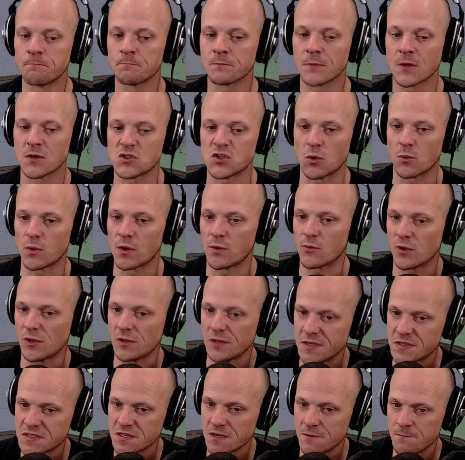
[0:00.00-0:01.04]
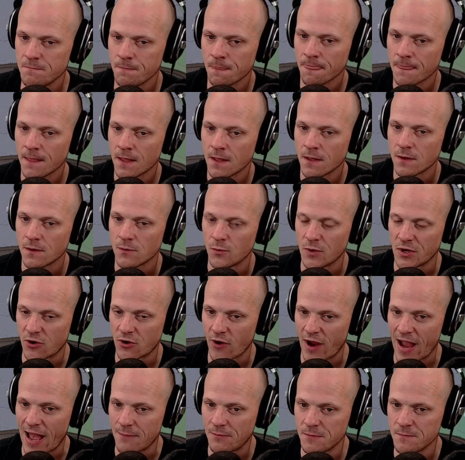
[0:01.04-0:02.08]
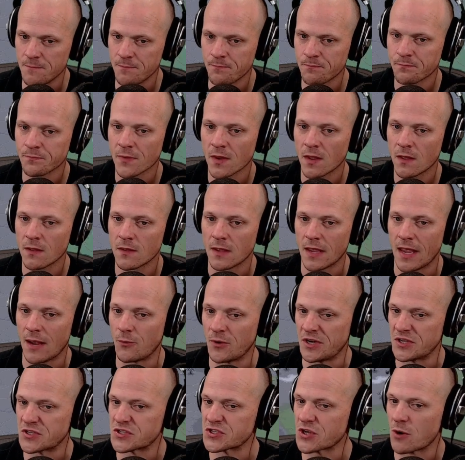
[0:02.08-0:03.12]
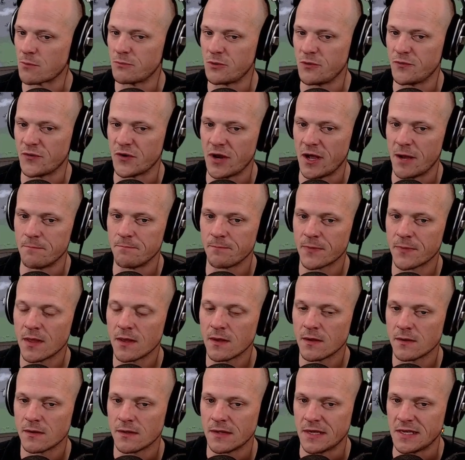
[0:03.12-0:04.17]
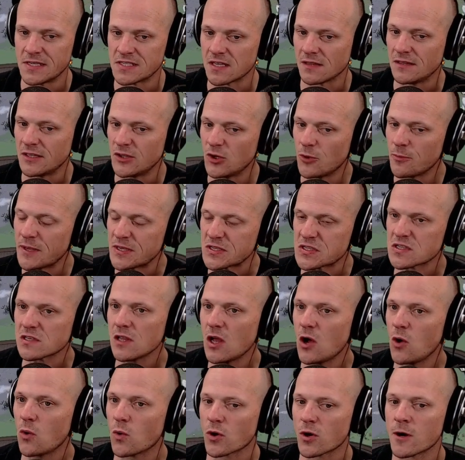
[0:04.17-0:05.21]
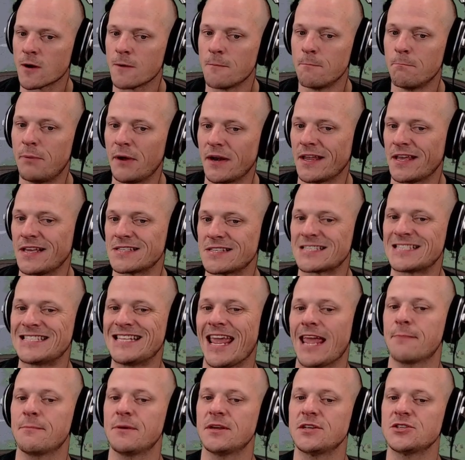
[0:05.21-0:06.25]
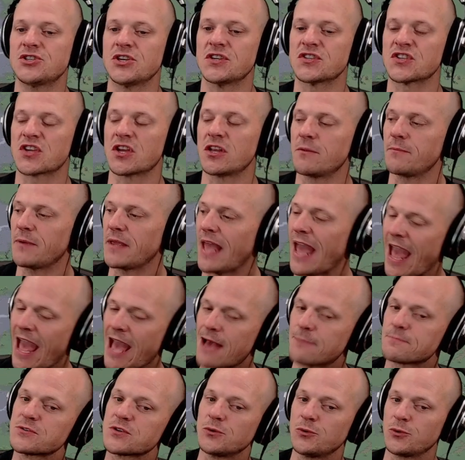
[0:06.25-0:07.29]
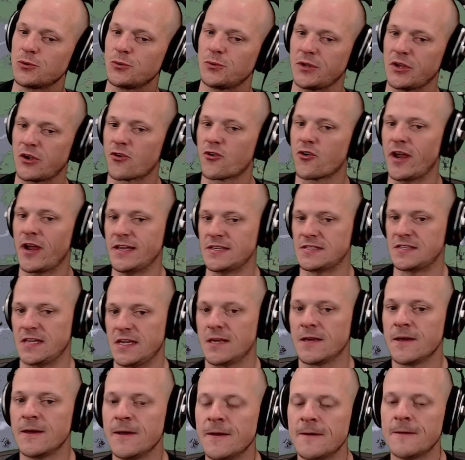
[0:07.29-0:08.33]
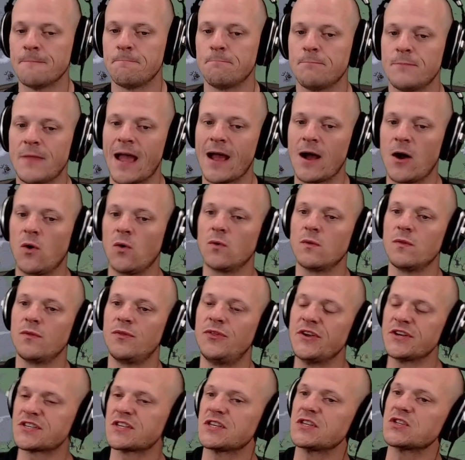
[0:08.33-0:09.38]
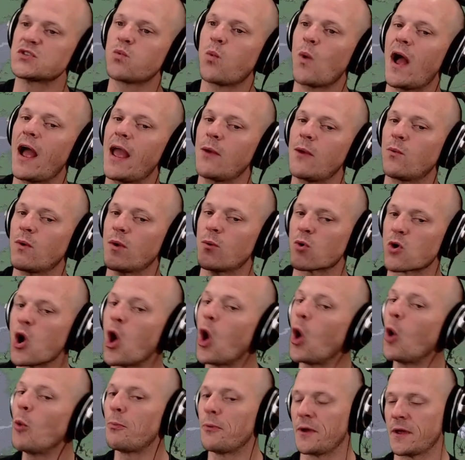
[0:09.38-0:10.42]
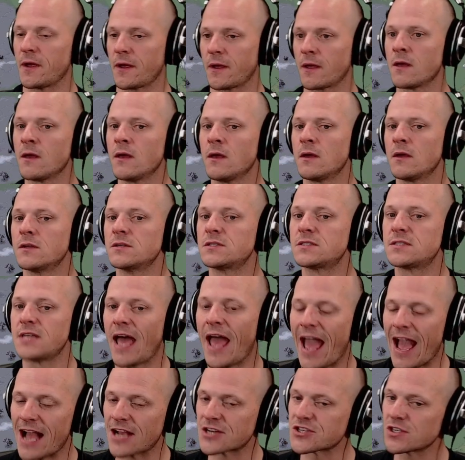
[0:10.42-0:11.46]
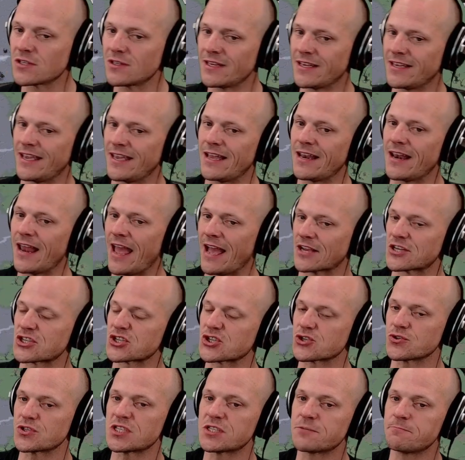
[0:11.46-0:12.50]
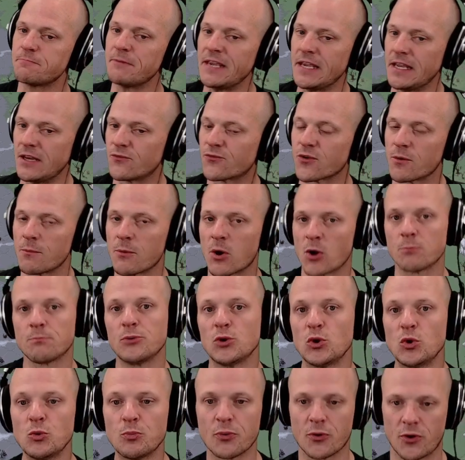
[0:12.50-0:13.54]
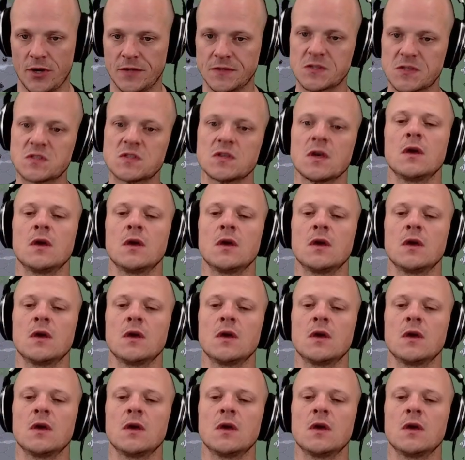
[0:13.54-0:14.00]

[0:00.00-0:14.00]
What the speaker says: So we release him, we grab him, and we just start moving up. He's a little bit slower, but his damage is going to be absolutely crazy. Now, this is why we were hoping to actually get extra speed from our blueprints.